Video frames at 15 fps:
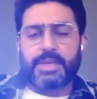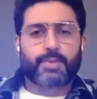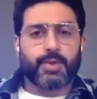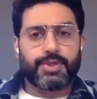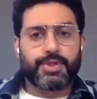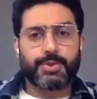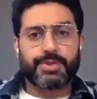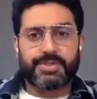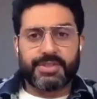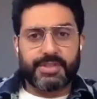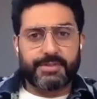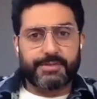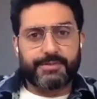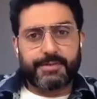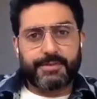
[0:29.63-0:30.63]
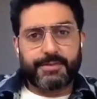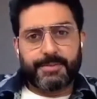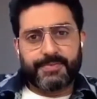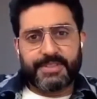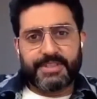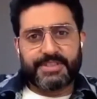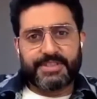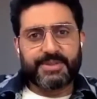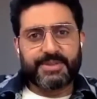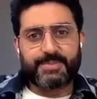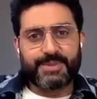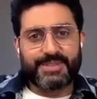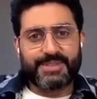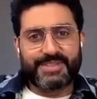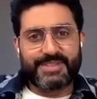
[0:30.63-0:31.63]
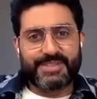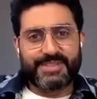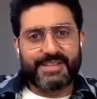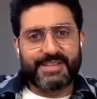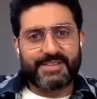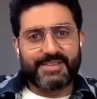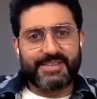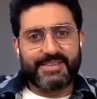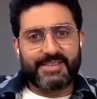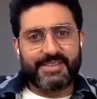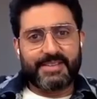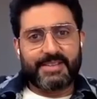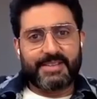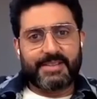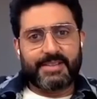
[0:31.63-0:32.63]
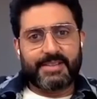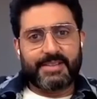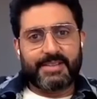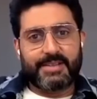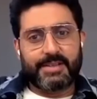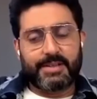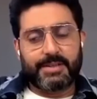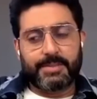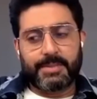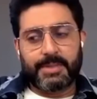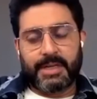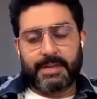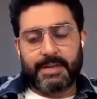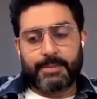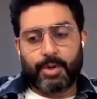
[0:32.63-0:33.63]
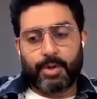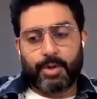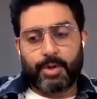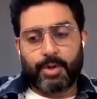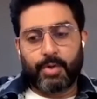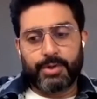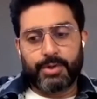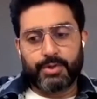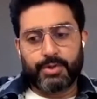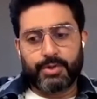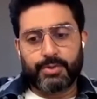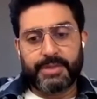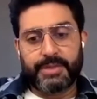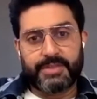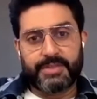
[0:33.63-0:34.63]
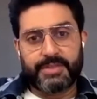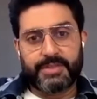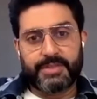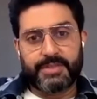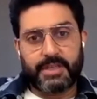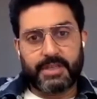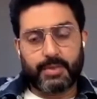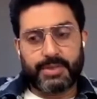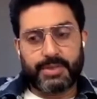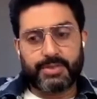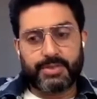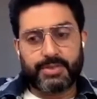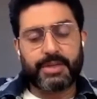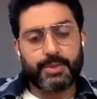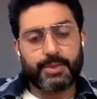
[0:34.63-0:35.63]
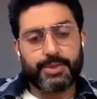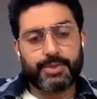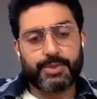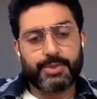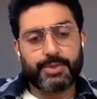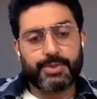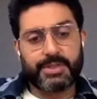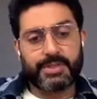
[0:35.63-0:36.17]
get what you deserve. As simple as that. I'm not one of those who believes in otherwise. You get what you